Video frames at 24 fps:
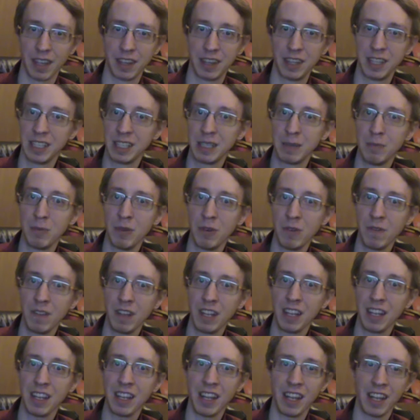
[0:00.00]
this
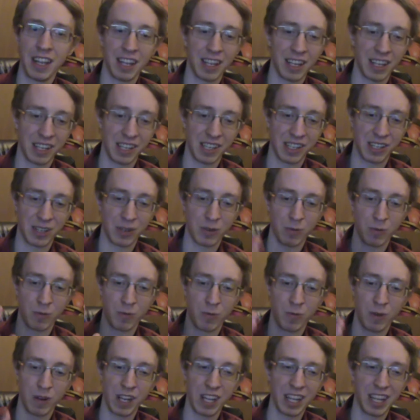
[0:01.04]
movie is
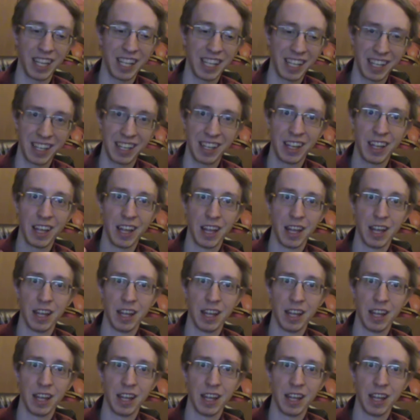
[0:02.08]
really